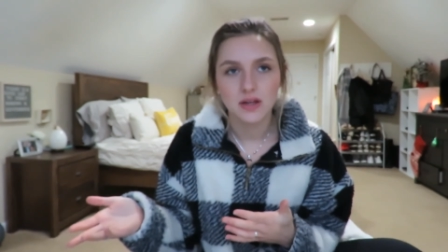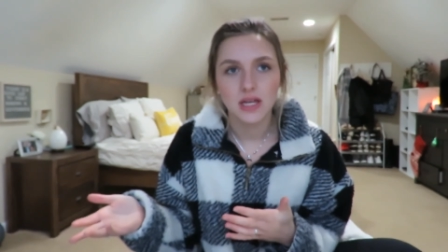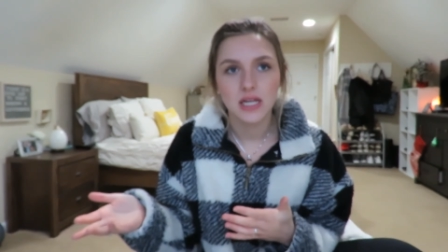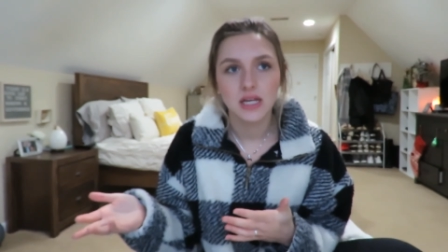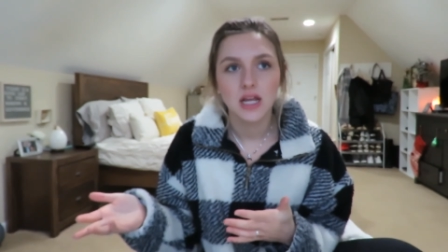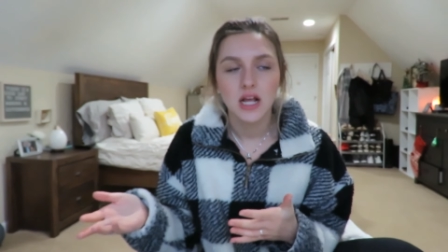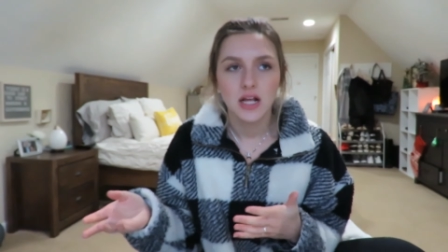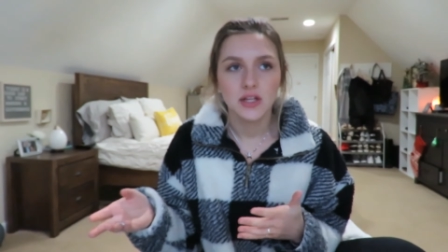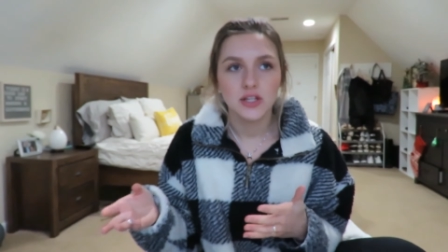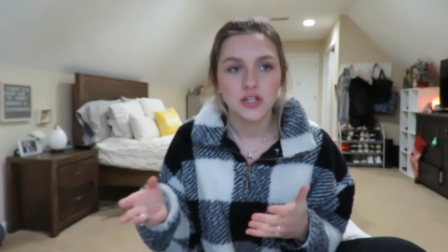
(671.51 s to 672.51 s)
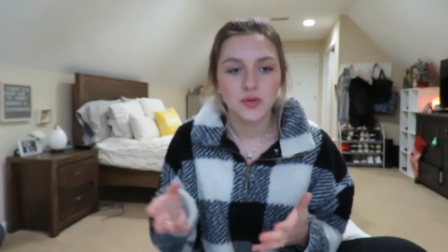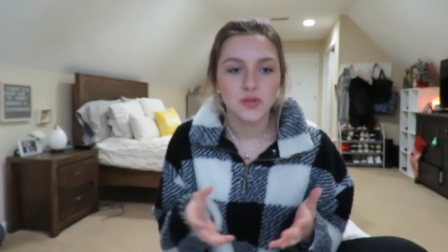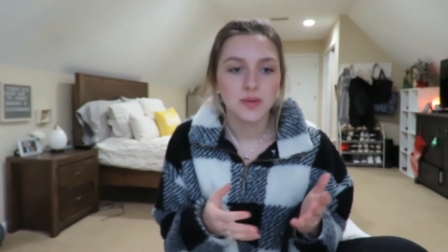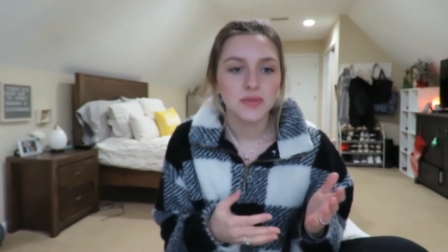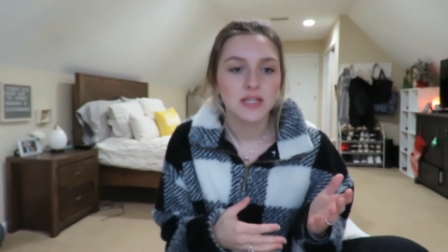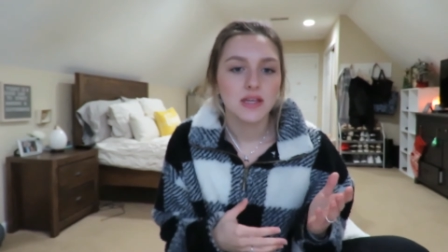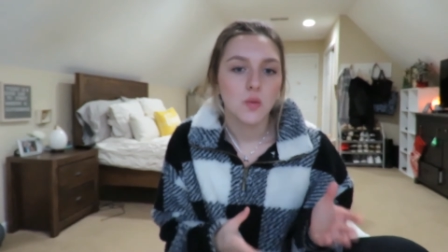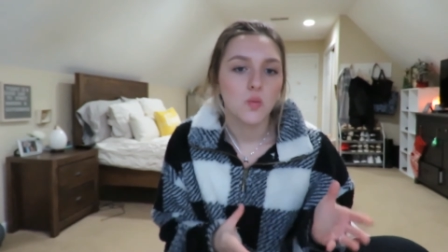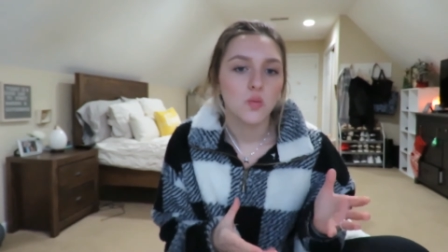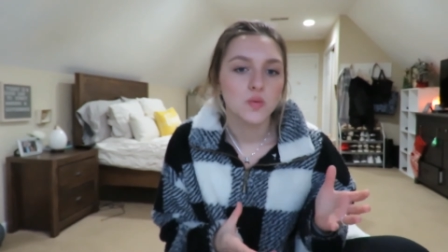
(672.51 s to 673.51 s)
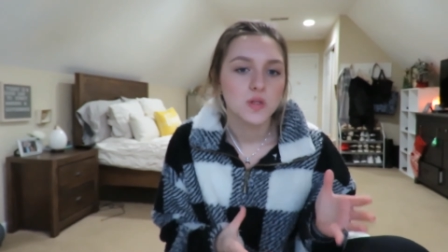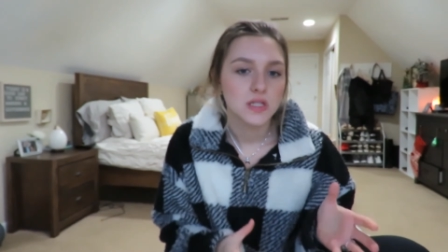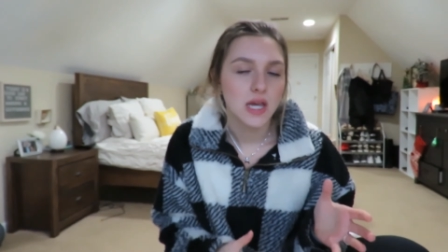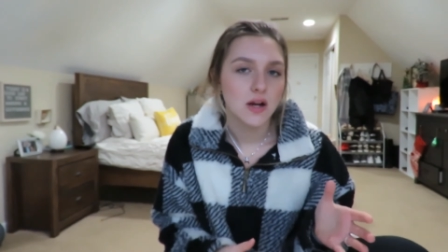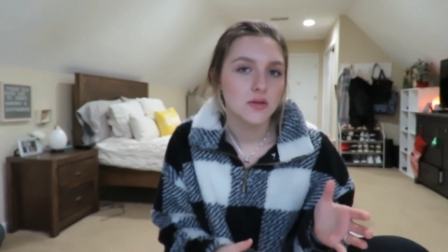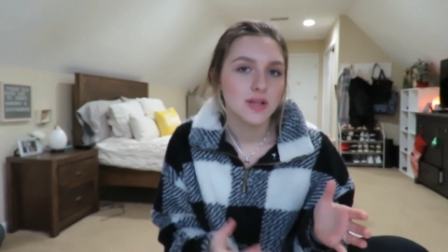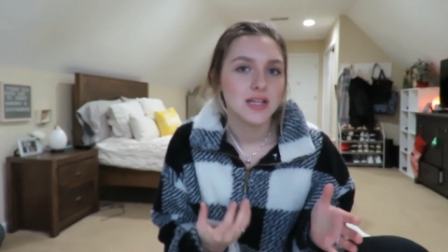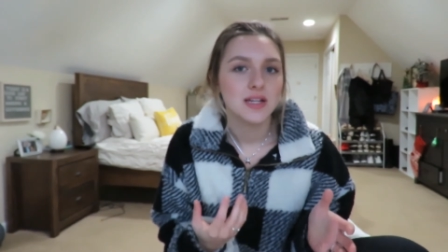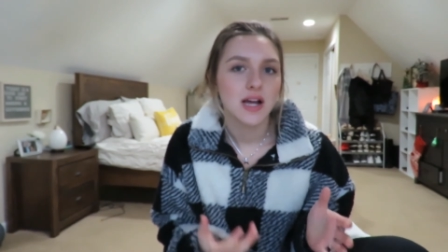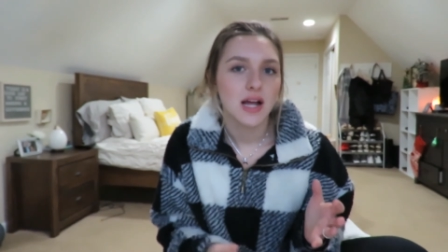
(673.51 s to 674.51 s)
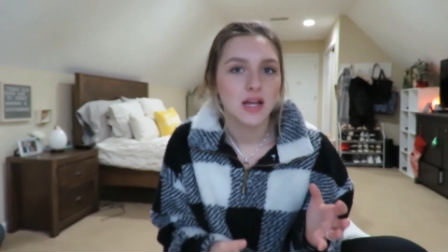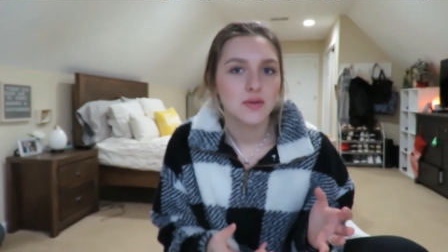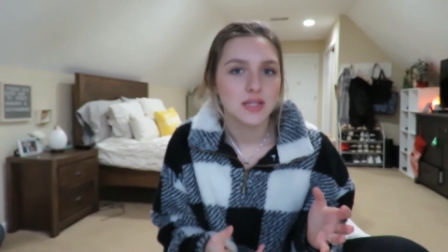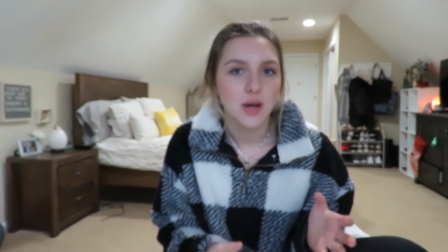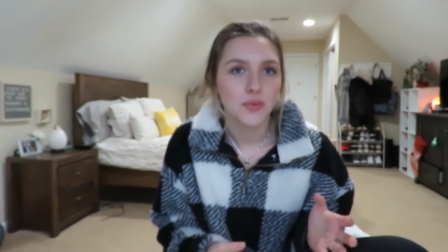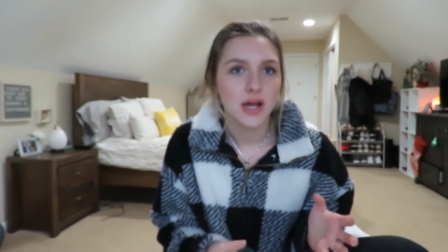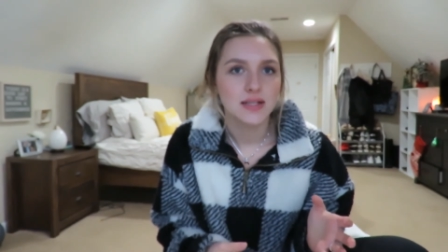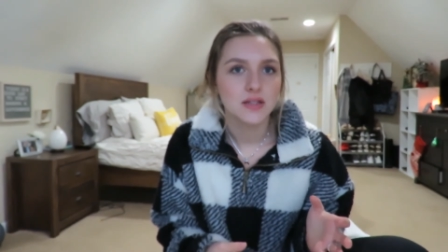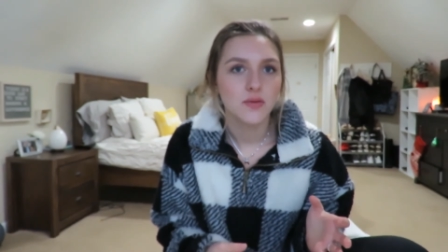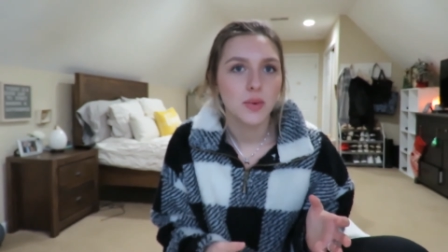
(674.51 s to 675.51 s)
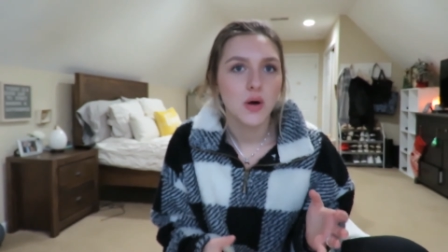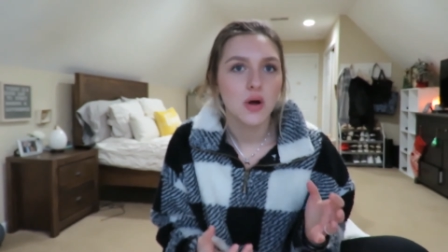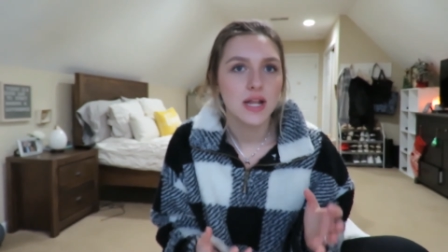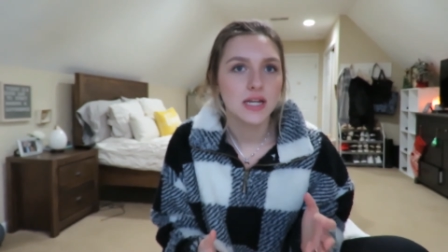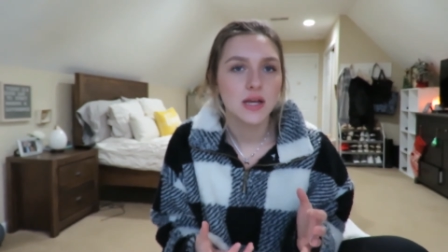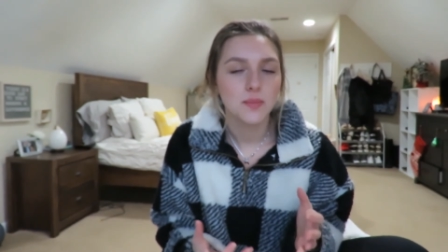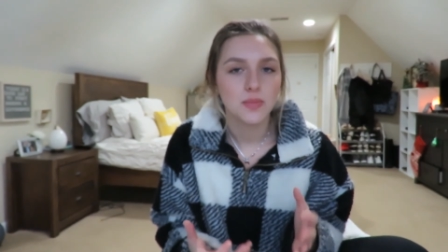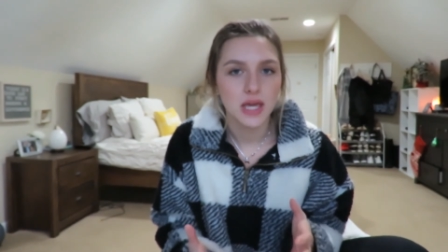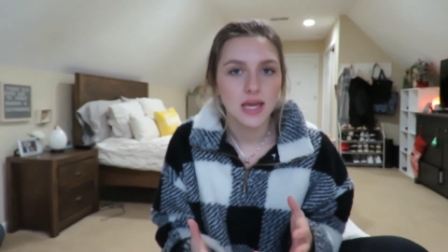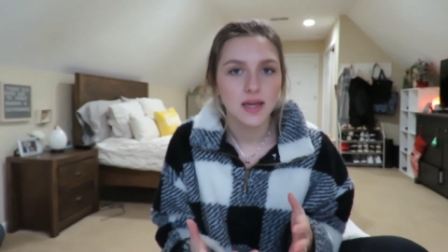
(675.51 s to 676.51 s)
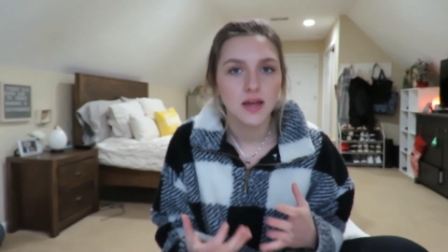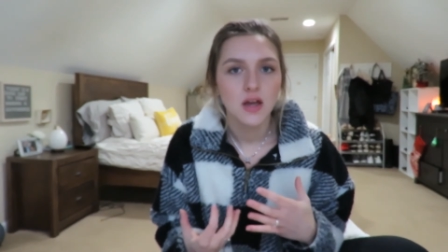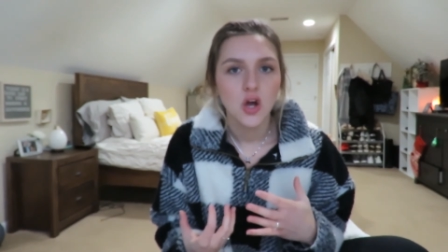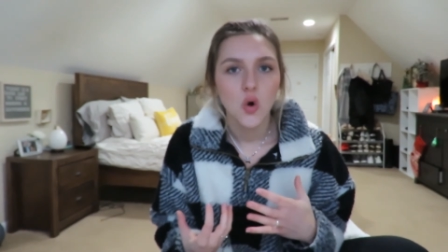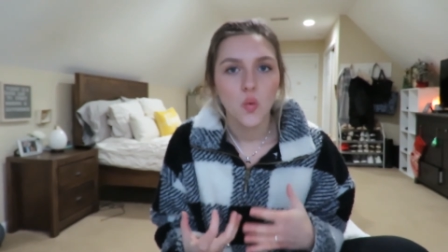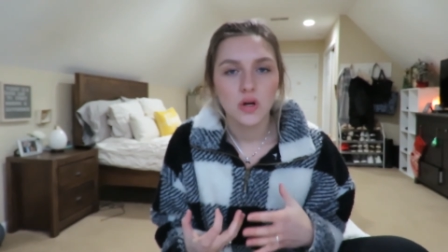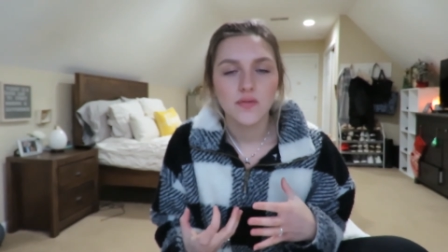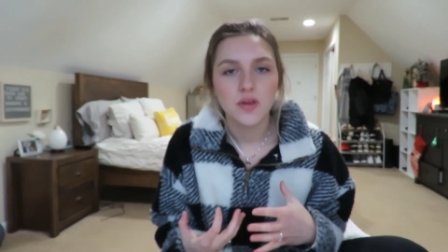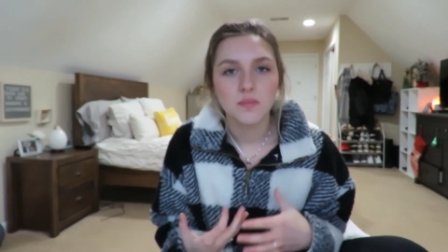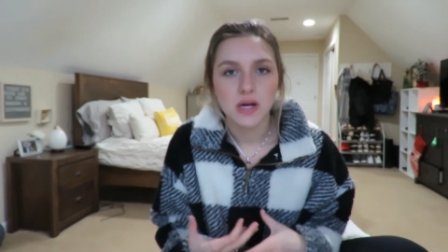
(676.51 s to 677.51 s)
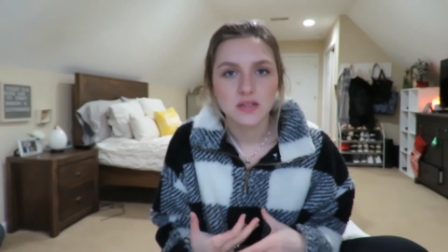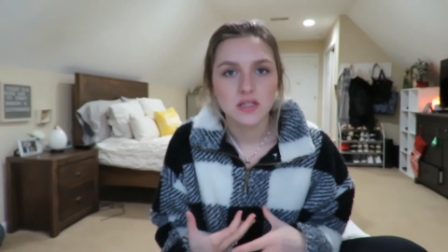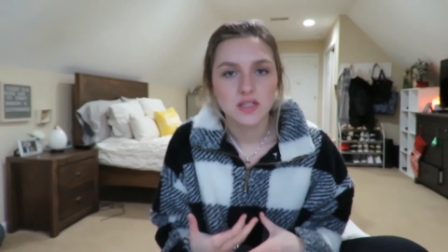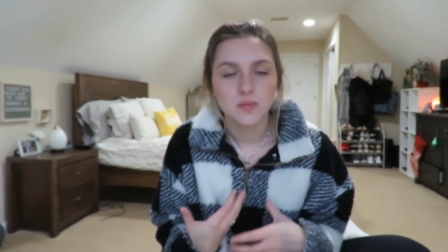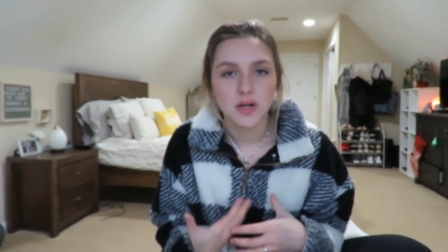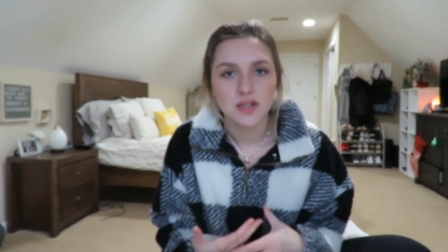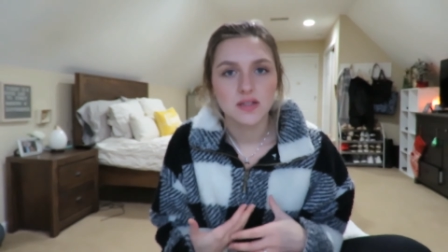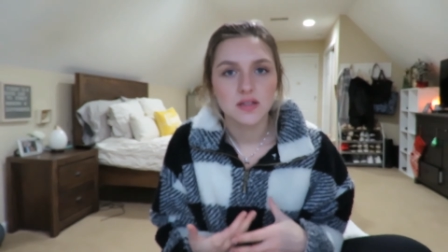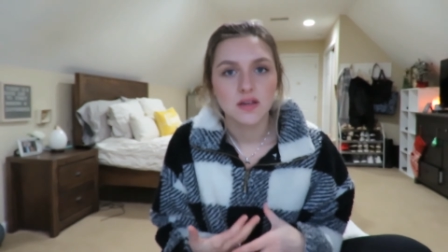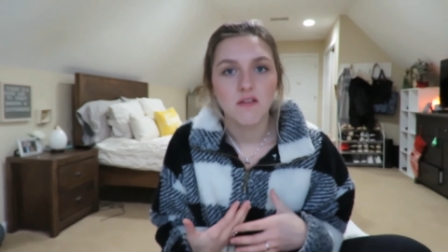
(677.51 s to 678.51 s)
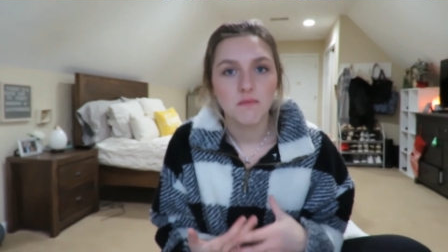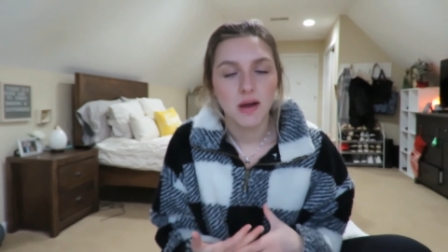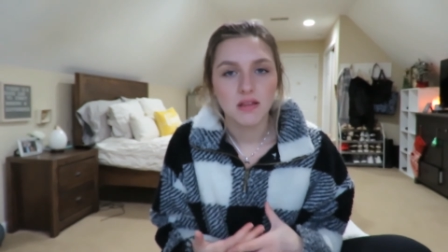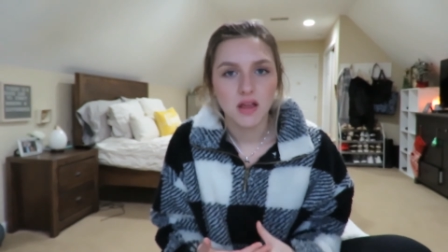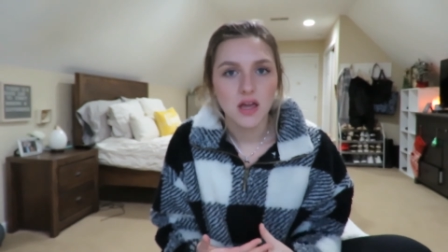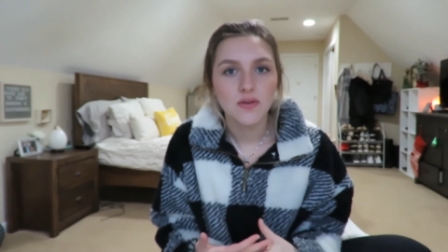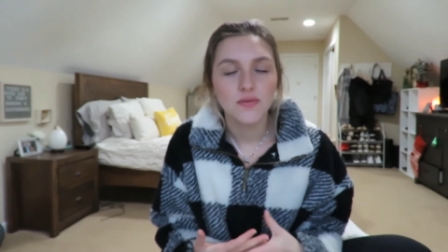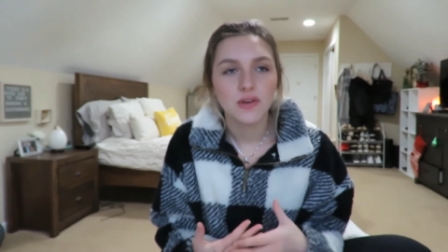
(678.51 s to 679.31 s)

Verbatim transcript: And, you know, something that scared me and kind of was apprehensive about ended up being one of the best experiences of my life.